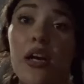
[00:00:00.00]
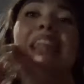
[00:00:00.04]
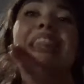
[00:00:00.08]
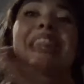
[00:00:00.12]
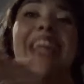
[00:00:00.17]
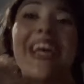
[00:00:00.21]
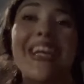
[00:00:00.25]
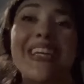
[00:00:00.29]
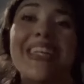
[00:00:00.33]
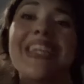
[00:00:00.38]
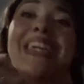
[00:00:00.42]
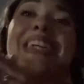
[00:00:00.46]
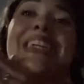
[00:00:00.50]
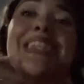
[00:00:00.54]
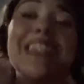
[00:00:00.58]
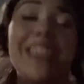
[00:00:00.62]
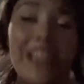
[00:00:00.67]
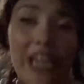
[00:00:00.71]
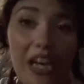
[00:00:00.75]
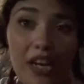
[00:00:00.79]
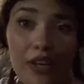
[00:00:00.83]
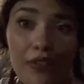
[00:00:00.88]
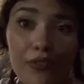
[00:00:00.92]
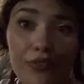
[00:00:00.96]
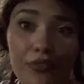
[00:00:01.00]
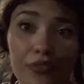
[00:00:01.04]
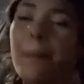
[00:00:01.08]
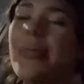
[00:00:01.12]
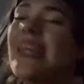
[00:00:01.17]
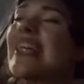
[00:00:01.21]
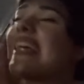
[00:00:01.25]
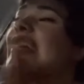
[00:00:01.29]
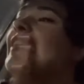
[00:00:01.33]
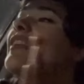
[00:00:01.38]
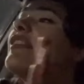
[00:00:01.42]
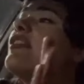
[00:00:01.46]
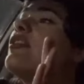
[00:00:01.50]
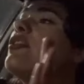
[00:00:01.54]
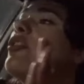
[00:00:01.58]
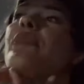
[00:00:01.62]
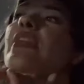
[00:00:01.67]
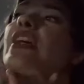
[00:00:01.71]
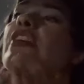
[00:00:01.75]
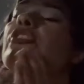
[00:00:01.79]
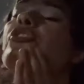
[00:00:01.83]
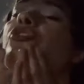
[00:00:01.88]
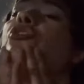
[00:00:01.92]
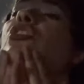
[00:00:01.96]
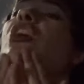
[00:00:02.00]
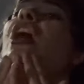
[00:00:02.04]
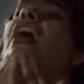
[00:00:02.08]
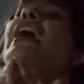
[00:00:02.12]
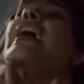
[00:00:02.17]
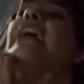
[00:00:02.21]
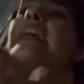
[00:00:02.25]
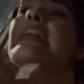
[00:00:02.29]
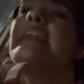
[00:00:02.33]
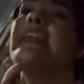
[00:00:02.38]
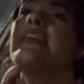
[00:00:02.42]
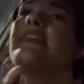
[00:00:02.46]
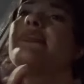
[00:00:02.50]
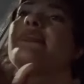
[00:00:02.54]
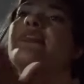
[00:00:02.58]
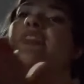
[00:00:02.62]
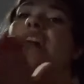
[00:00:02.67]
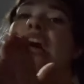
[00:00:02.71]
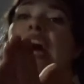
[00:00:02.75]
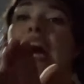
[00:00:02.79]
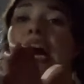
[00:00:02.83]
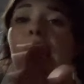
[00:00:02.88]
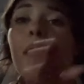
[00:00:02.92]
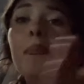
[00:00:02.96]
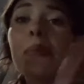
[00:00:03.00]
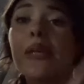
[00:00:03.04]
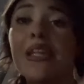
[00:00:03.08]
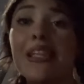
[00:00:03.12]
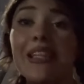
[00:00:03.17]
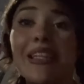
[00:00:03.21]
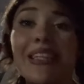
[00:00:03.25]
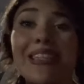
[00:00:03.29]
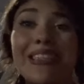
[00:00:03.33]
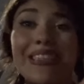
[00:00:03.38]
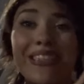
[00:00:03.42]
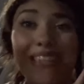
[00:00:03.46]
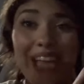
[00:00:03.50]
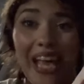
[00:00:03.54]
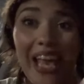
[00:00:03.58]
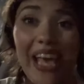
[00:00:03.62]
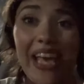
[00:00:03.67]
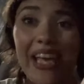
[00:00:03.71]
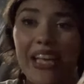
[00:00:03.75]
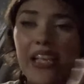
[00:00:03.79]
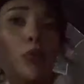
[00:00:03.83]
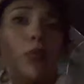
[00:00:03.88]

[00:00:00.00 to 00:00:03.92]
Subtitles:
than enough, because there's not enough time in the day.